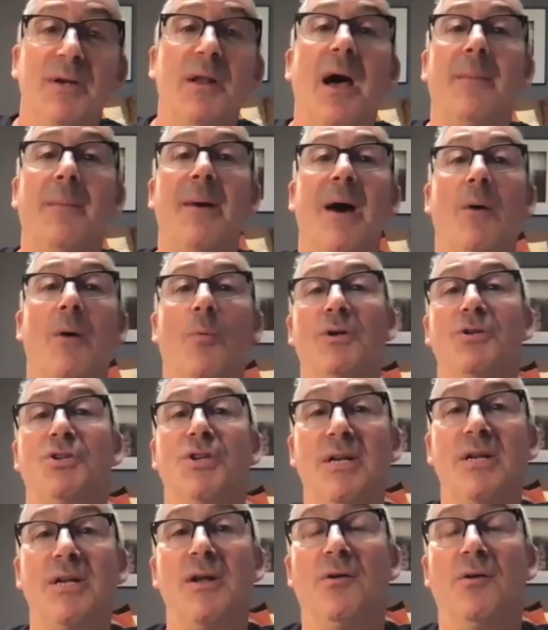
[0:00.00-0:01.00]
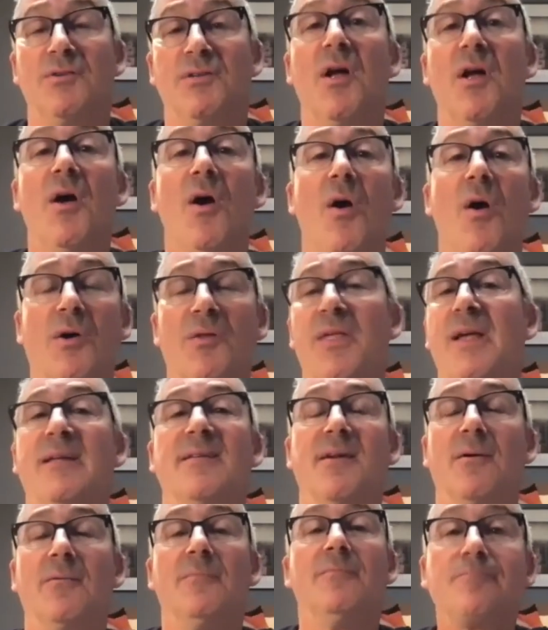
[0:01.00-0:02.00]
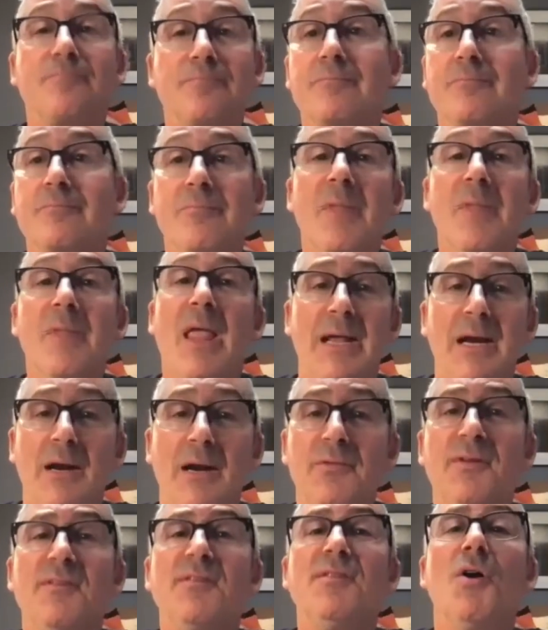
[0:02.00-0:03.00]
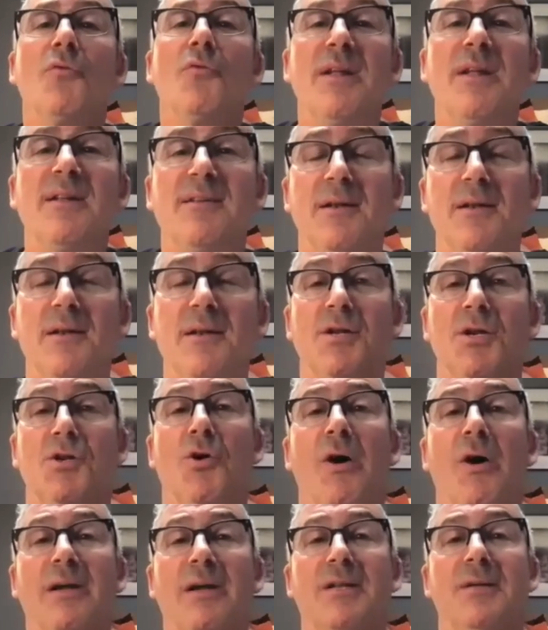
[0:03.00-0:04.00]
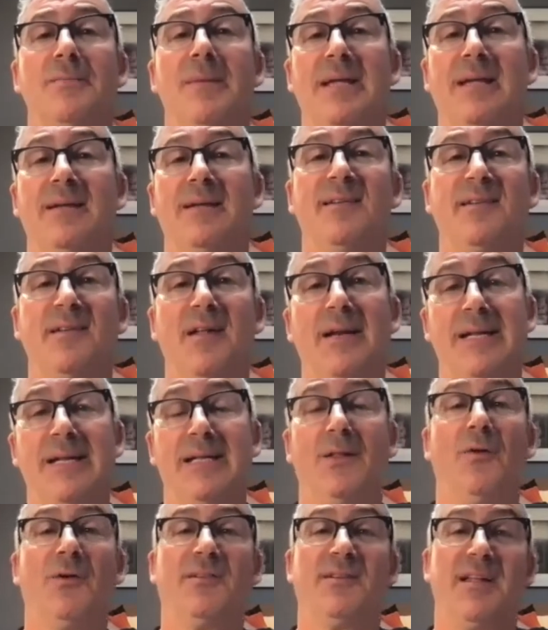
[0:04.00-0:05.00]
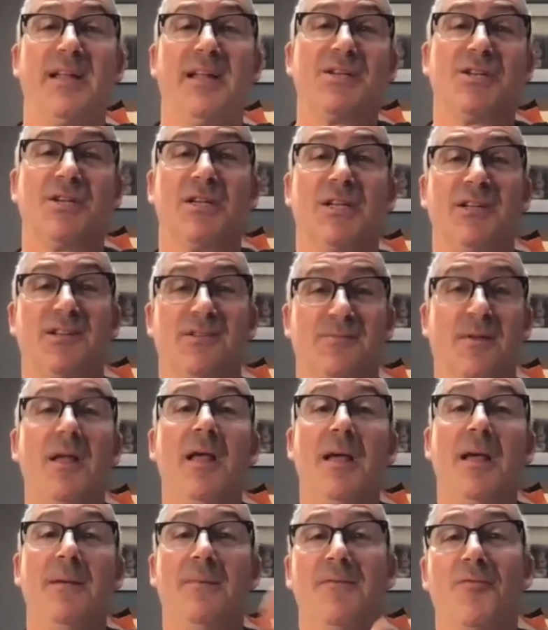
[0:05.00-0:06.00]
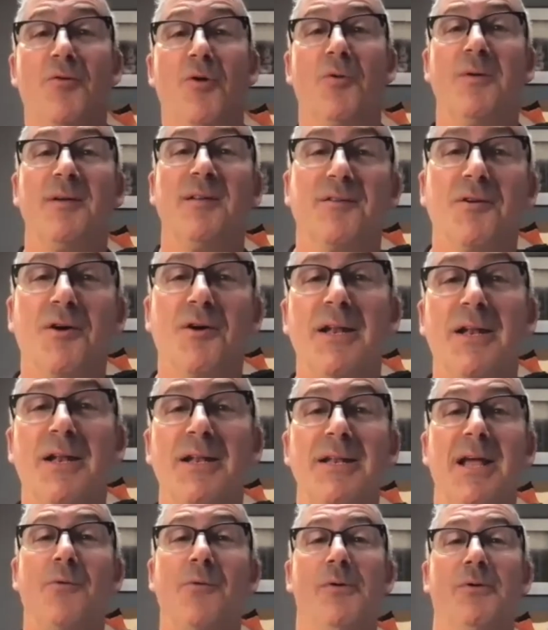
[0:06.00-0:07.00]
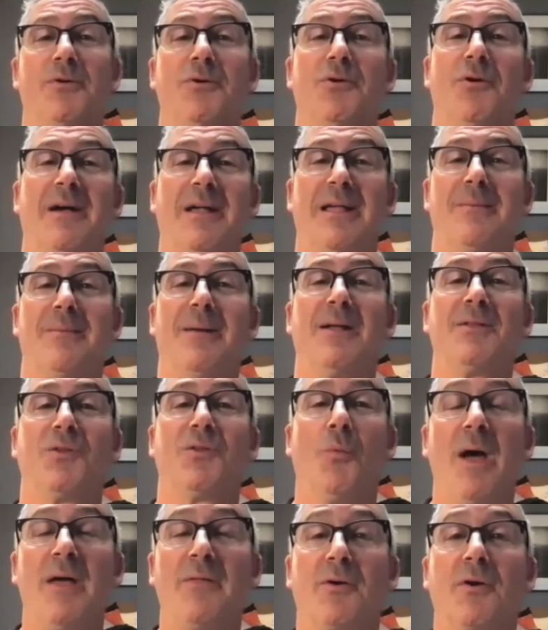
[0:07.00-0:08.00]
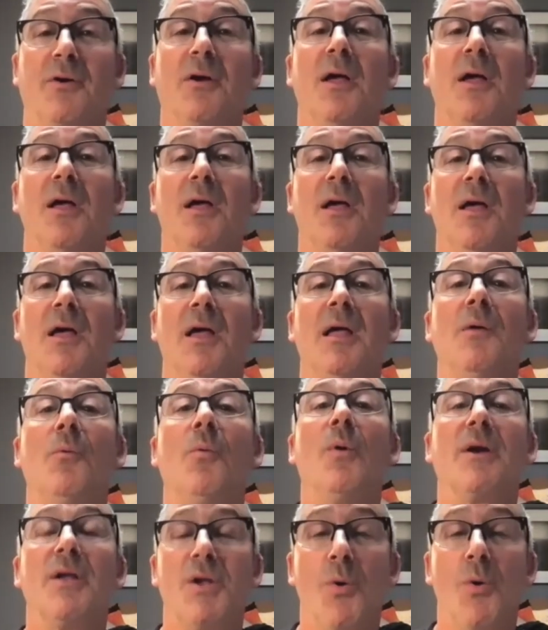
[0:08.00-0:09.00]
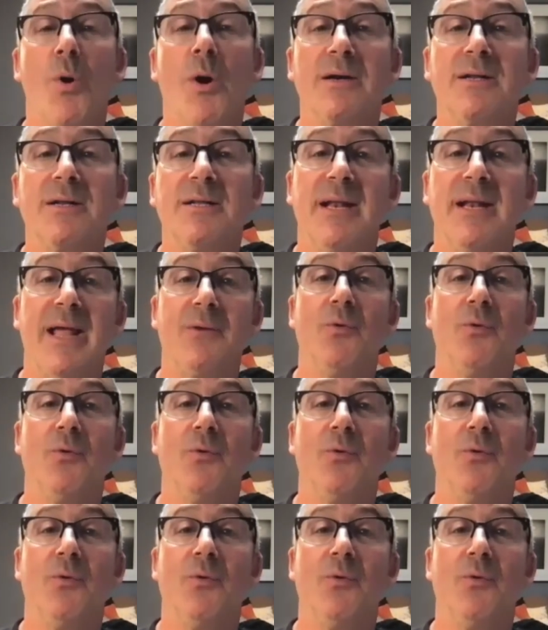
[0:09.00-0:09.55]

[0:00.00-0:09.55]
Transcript: about what she knows or thinks. So, there's no reason to talk to me in sunny Los Angeles. Before we started, Nick, we were talking about the weather. Where you are today will